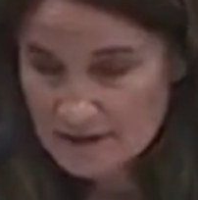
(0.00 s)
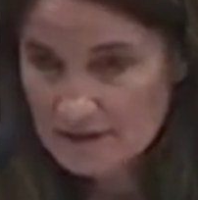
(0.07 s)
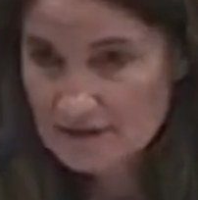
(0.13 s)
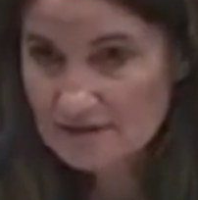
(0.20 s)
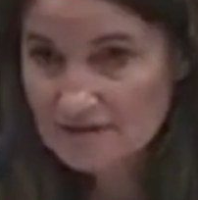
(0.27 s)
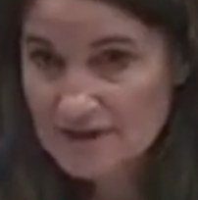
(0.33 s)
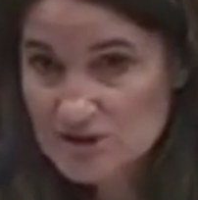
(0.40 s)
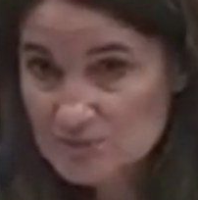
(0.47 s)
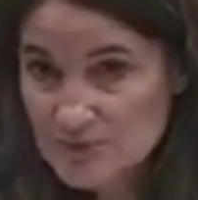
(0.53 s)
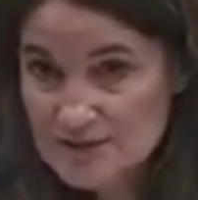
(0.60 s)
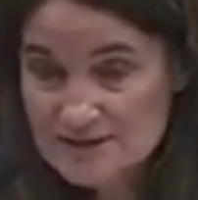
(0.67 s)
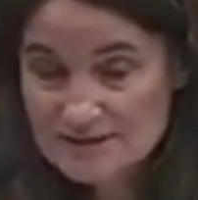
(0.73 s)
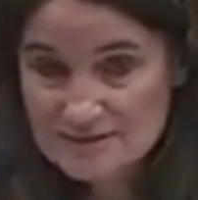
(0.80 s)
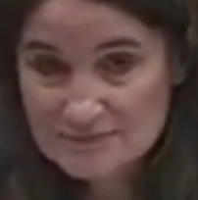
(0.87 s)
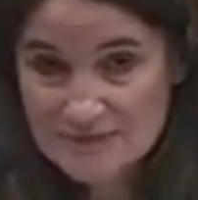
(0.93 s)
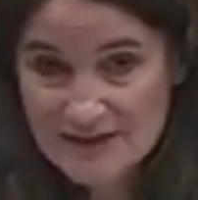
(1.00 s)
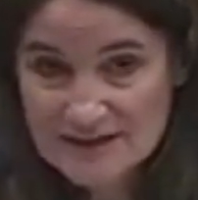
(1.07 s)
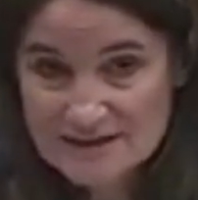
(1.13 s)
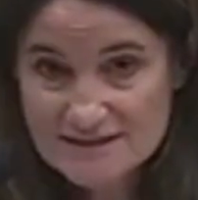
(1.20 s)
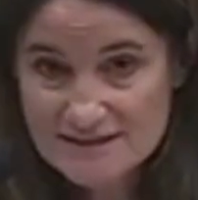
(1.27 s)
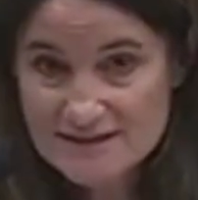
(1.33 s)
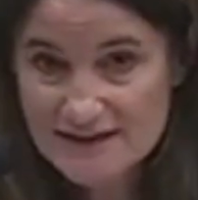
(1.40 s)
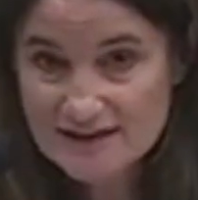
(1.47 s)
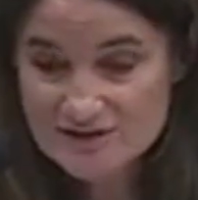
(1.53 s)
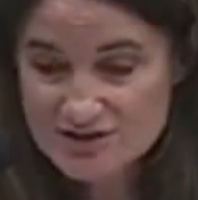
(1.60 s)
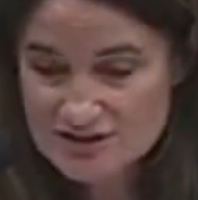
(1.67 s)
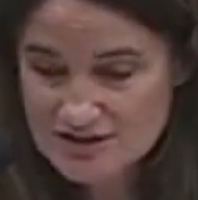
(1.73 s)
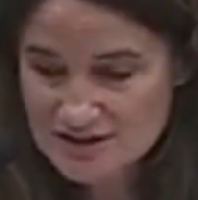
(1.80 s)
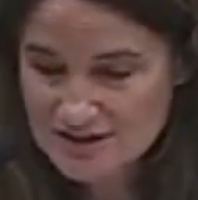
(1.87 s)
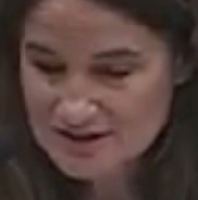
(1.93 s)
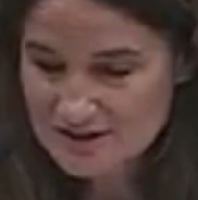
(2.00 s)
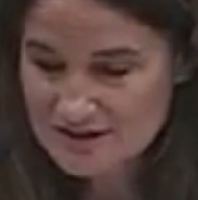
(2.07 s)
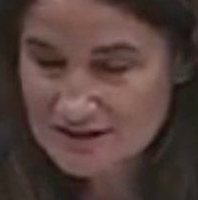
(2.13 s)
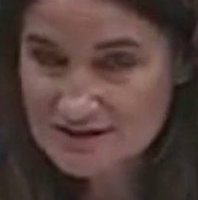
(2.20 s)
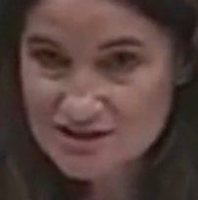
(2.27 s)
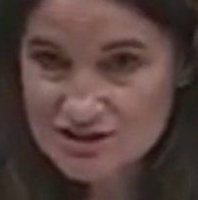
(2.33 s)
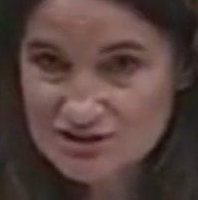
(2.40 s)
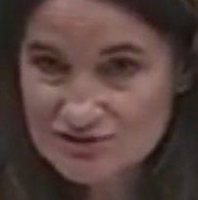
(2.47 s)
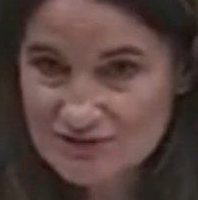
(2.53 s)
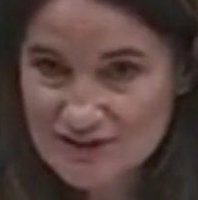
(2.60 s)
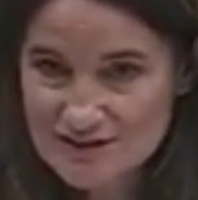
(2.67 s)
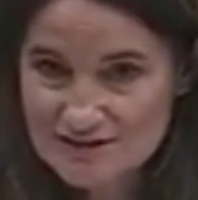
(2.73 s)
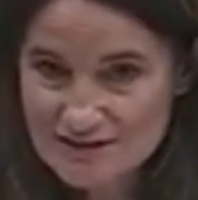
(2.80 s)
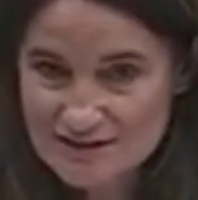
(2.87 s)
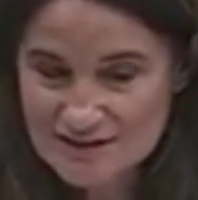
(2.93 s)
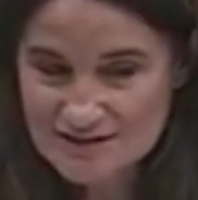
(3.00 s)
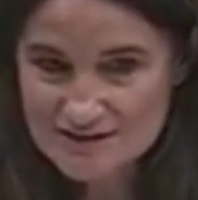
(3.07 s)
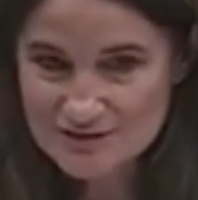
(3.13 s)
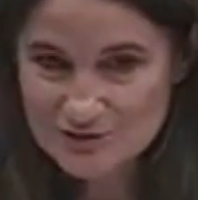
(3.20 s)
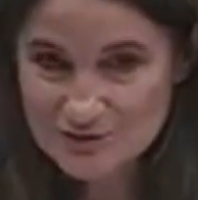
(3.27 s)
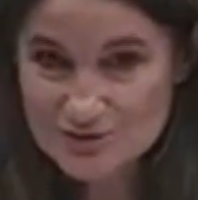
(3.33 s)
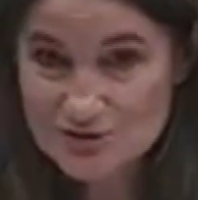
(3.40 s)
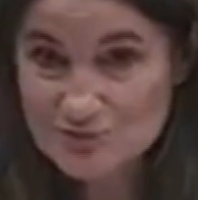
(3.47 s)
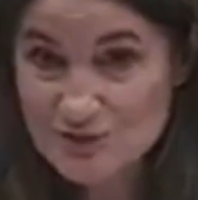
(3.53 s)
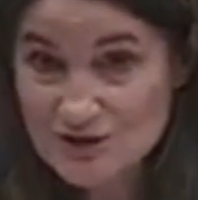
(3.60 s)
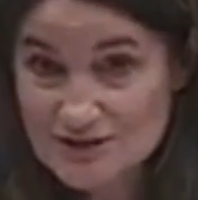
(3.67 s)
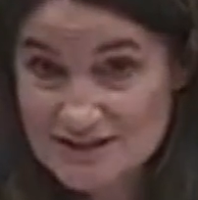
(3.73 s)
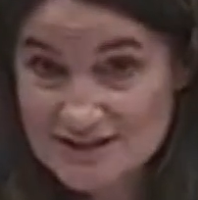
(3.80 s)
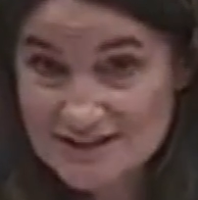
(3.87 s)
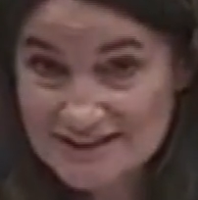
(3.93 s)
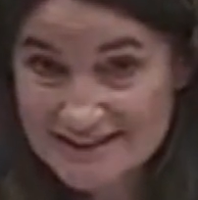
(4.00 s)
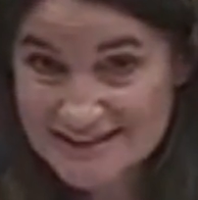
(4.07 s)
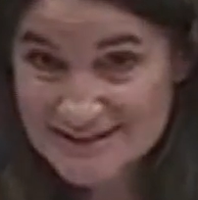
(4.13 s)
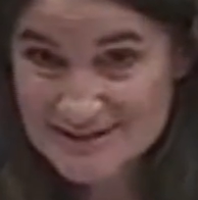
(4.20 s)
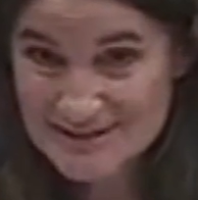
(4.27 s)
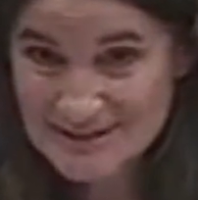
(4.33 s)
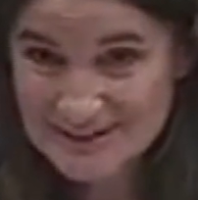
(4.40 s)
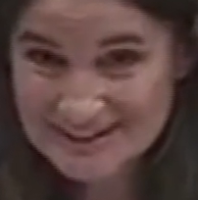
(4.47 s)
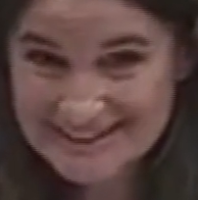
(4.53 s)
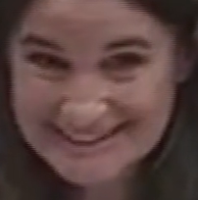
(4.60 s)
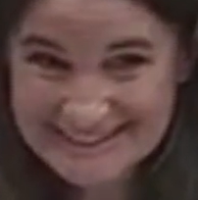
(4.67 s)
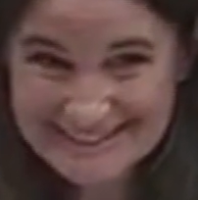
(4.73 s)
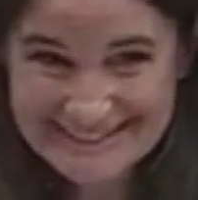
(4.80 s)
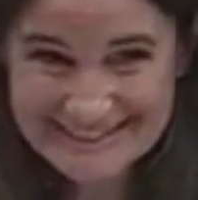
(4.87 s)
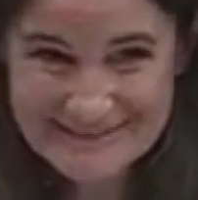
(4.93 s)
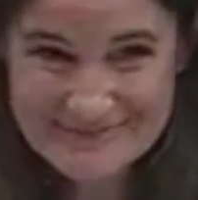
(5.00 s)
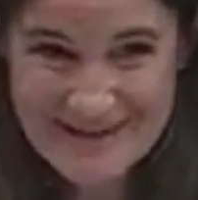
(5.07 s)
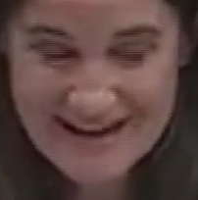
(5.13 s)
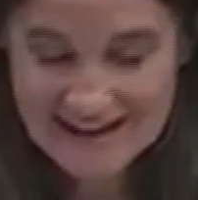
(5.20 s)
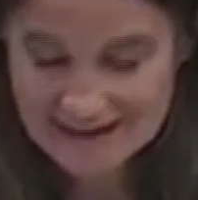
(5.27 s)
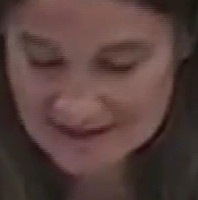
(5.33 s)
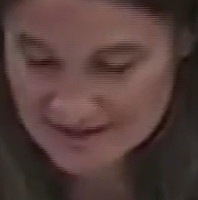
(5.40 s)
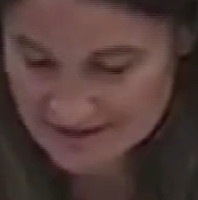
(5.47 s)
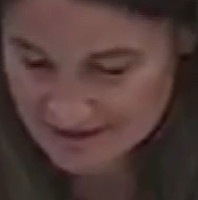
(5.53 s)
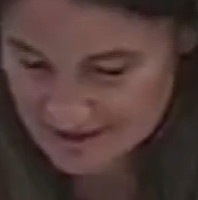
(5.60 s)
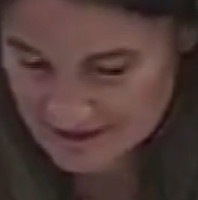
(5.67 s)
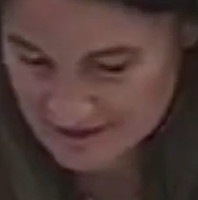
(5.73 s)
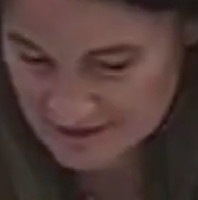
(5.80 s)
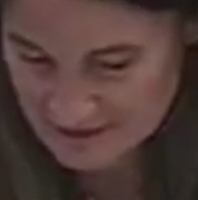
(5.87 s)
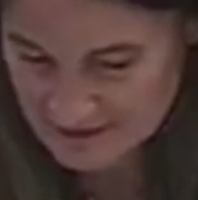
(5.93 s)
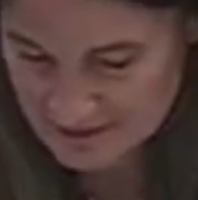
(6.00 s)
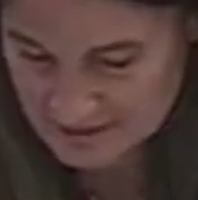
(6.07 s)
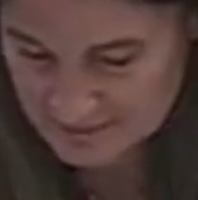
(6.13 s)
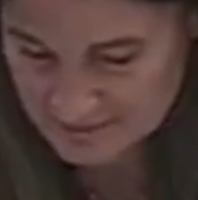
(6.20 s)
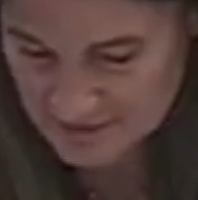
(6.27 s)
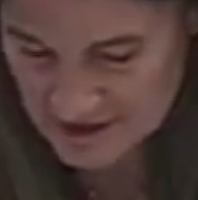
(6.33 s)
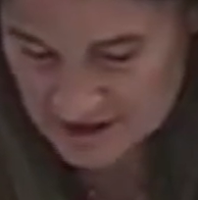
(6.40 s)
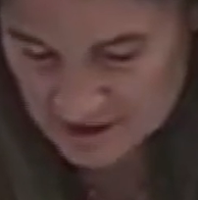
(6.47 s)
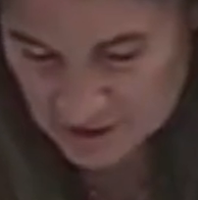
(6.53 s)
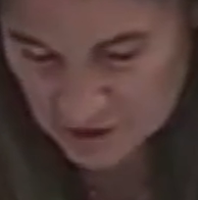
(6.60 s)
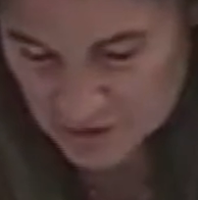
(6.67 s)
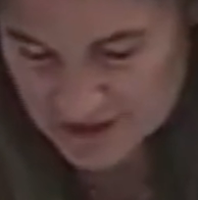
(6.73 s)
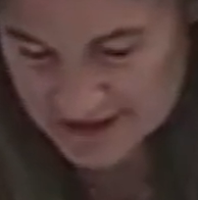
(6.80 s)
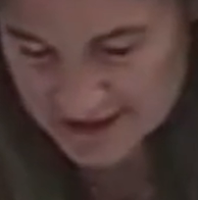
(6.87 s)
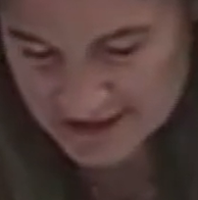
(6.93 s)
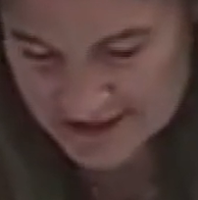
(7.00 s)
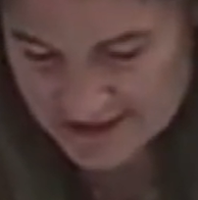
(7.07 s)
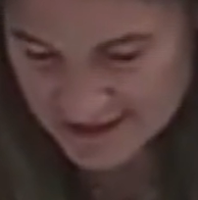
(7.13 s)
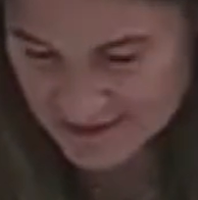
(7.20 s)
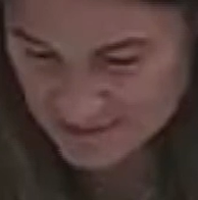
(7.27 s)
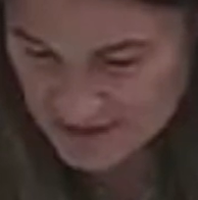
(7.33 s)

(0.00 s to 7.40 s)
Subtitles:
Vice President Pence announced an initiative on smart cities back in the meeting, the U.S.-ASEAN